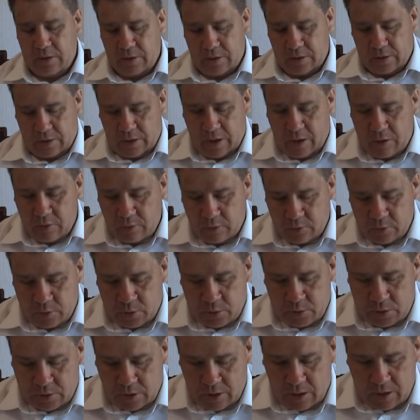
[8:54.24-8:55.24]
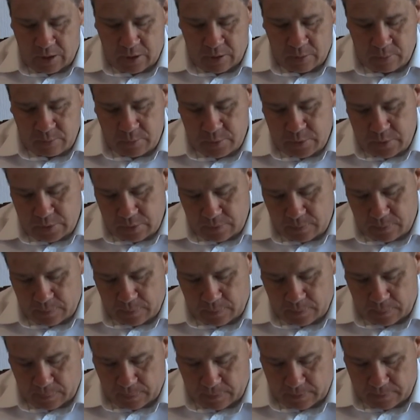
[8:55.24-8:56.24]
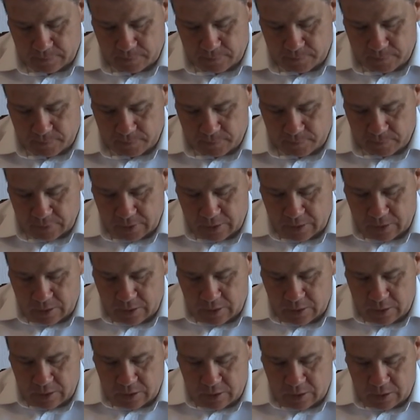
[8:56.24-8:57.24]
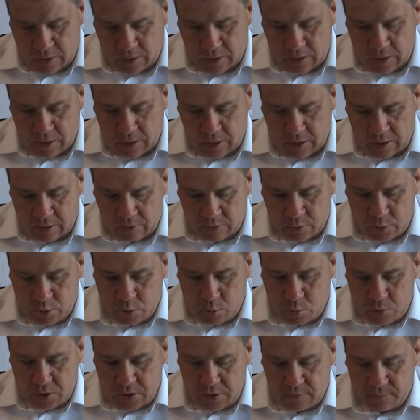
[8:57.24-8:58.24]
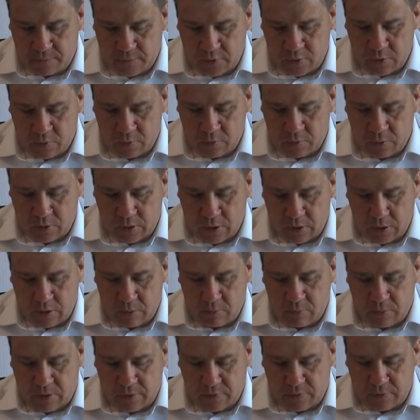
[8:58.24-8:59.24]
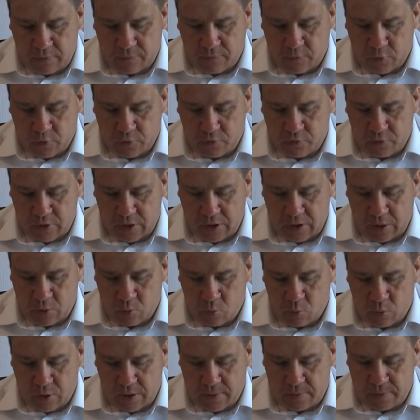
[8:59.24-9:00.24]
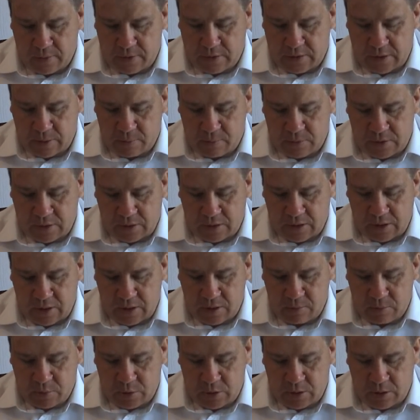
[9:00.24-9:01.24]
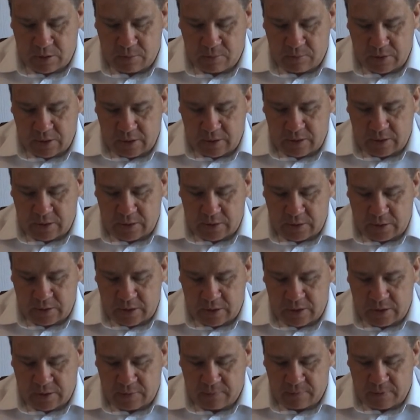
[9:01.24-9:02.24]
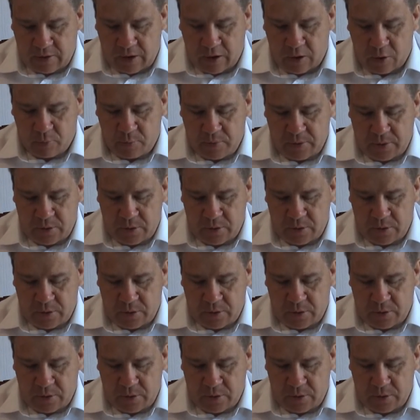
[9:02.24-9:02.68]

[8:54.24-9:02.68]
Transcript: Countless times uh, I'll just read a few. Matthew 4:3, And when the tempter came to him, he said, If thou be